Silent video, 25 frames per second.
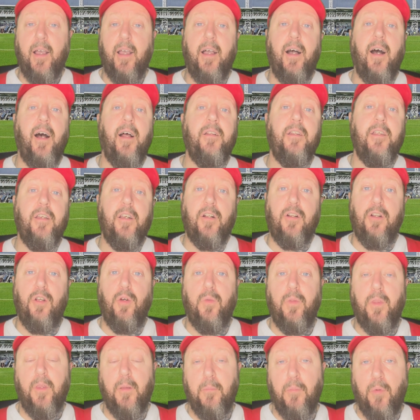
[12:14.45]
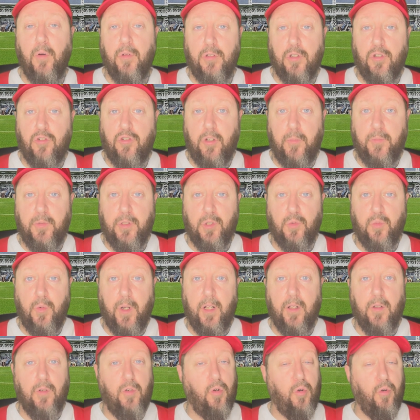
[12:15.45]
and including the modern strips as
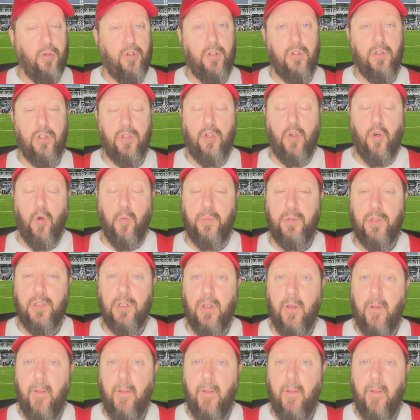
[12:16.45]
well, cushions, cups,